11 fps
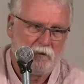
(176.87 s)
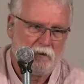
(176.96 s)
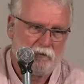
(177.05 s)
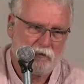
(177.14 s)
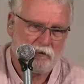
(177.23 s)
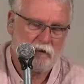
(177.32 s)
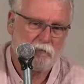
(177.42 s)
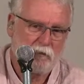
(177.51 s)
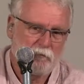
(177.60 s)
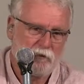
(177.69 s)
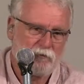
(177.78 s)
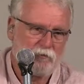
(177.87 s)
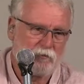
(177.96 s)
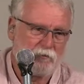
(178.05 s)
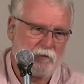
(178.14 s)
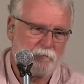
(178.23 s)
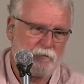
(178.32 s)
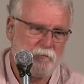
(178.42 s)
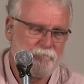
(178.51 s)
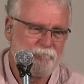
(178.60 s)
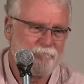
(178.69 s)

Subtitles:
And so I did my best to corrupt him.